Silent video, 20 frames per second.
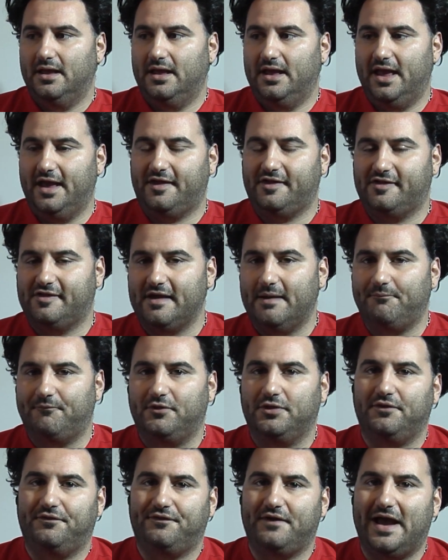except
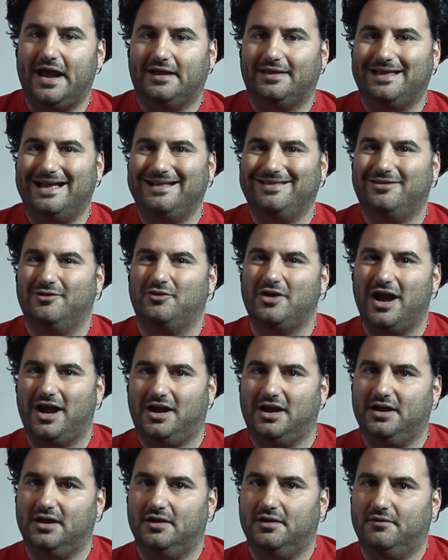for the fact that they're not
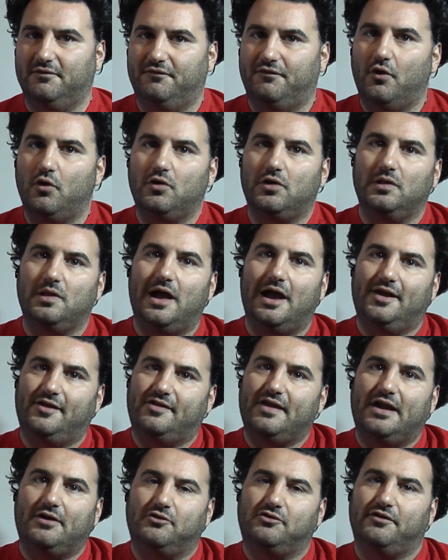going to vocalize
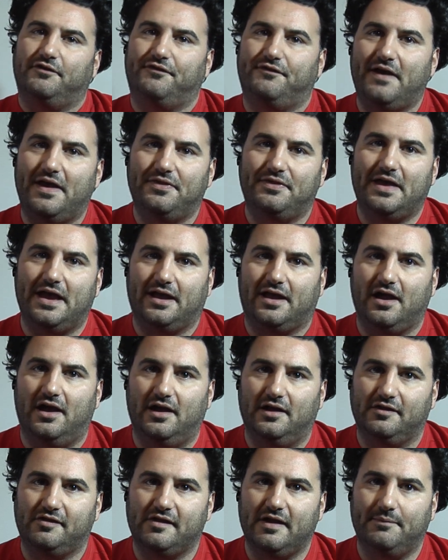that or defend that
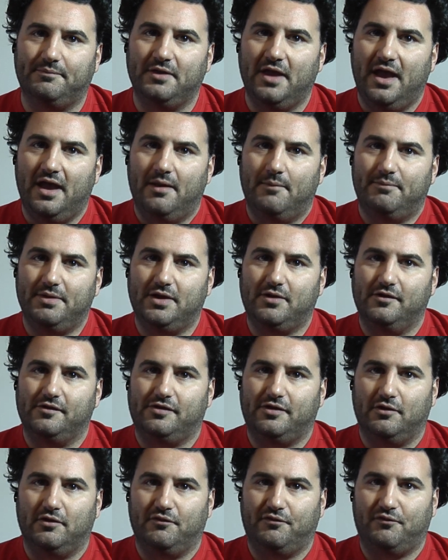concept because
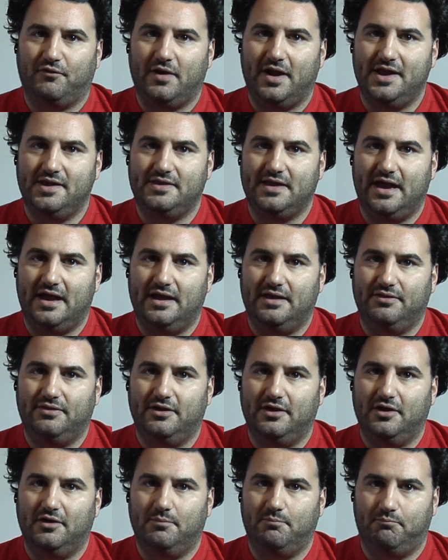they're afraid that
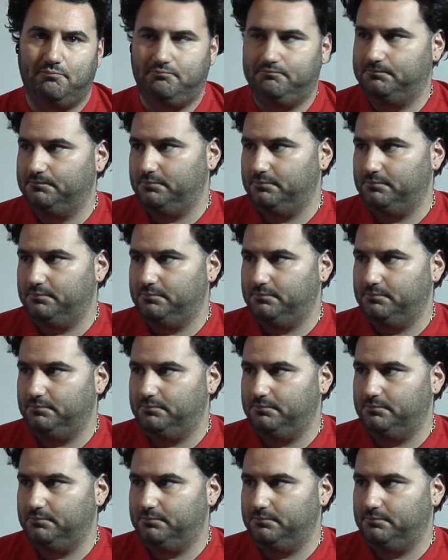their